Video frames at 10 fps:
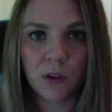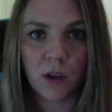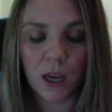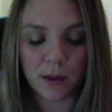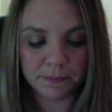
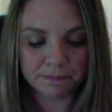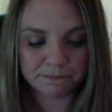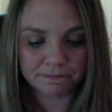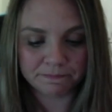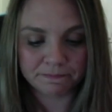Okay.
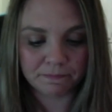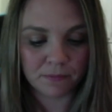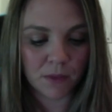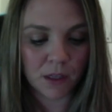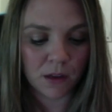
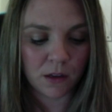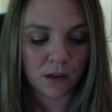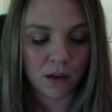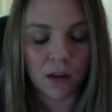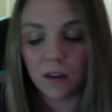
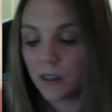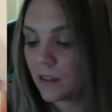A good